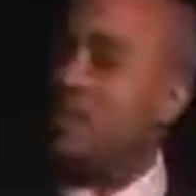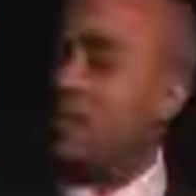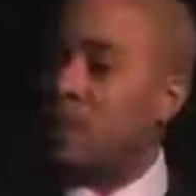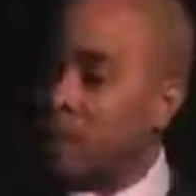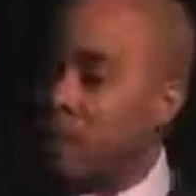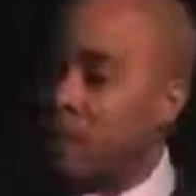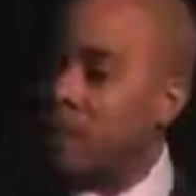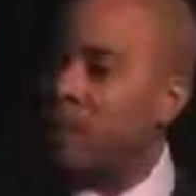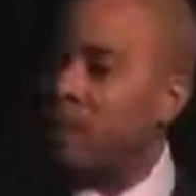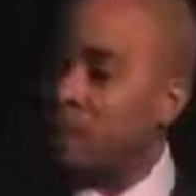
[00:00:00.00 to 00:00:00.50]
but
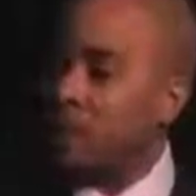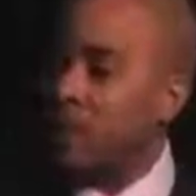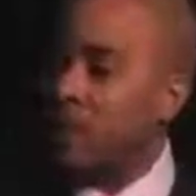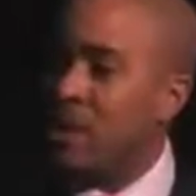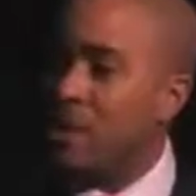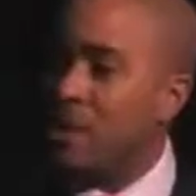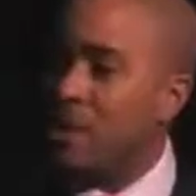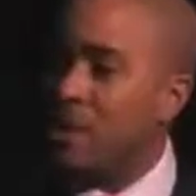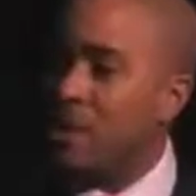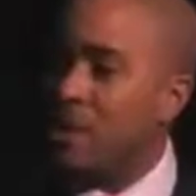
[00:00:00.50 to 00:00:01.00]
they're on your
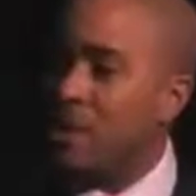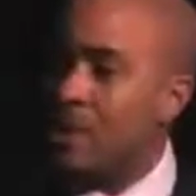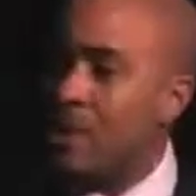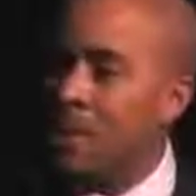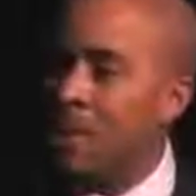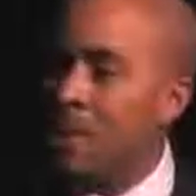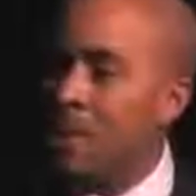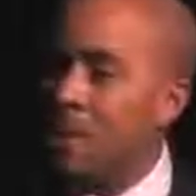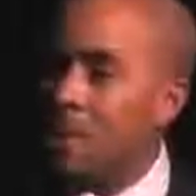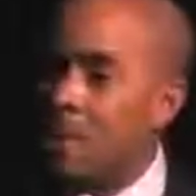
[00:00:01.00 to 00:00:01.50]
team.
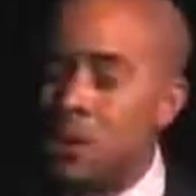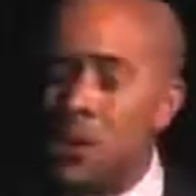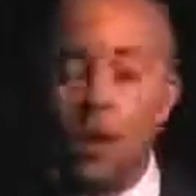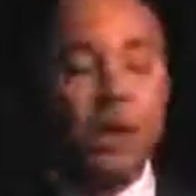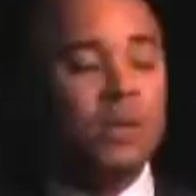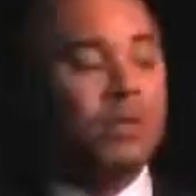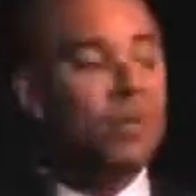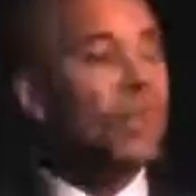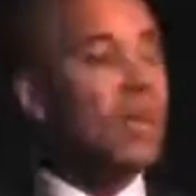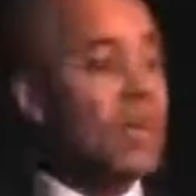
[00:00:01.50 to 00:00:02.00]
So
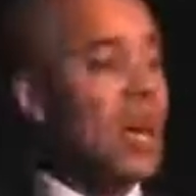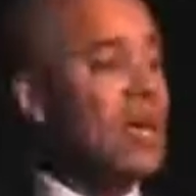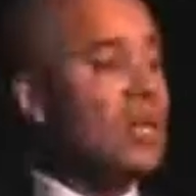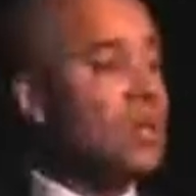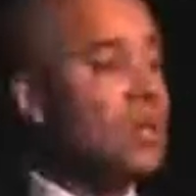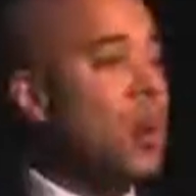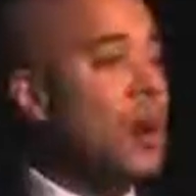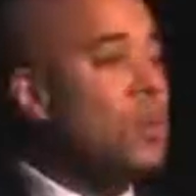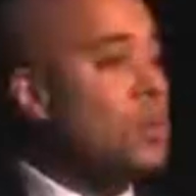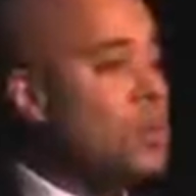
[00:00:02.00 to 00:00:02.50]

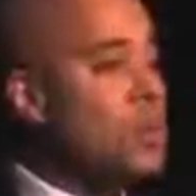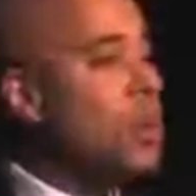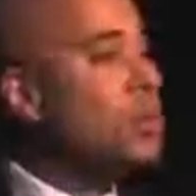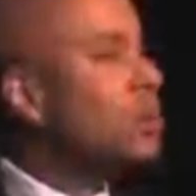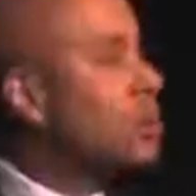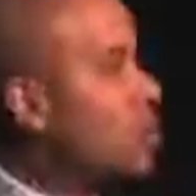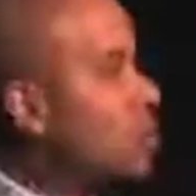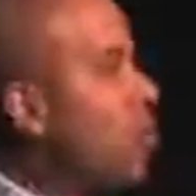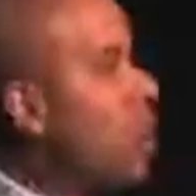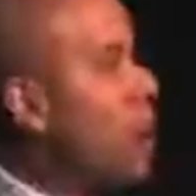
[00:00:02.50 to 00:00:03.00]
guess what? When
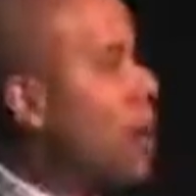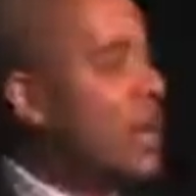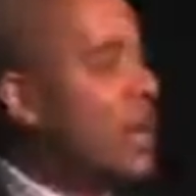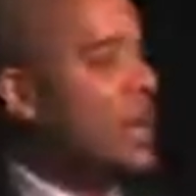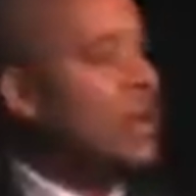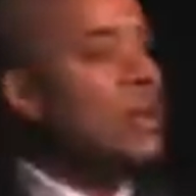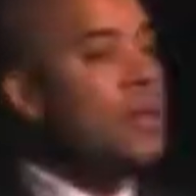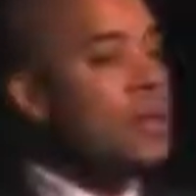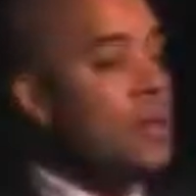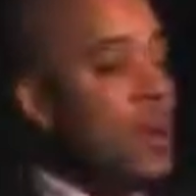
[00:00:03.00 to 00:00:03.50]
those
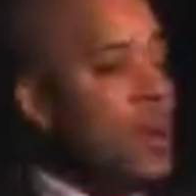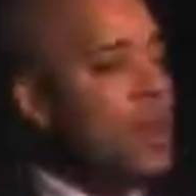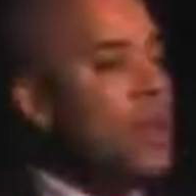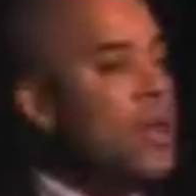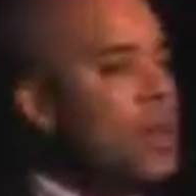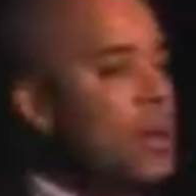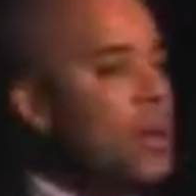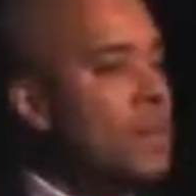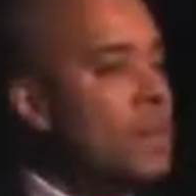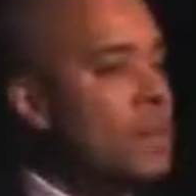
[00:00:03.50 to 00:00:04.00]
20 are
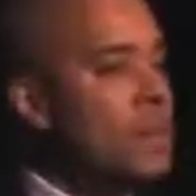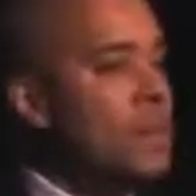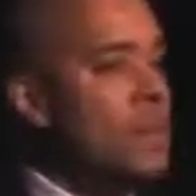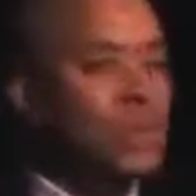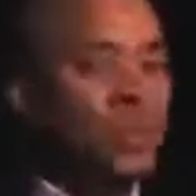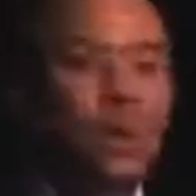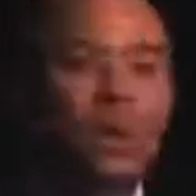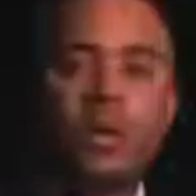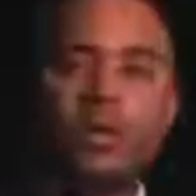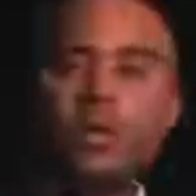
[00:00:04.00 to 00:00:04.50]
in your
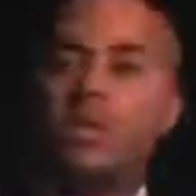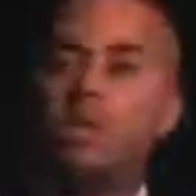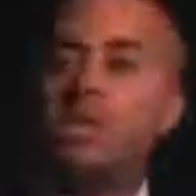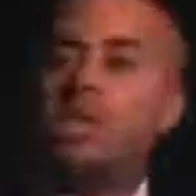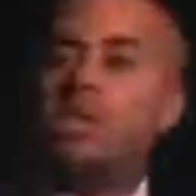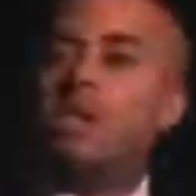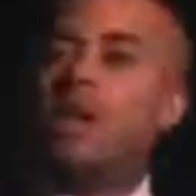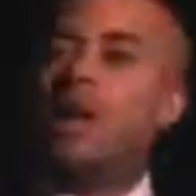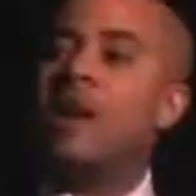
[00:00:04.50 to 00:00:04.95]
business, we're going to teach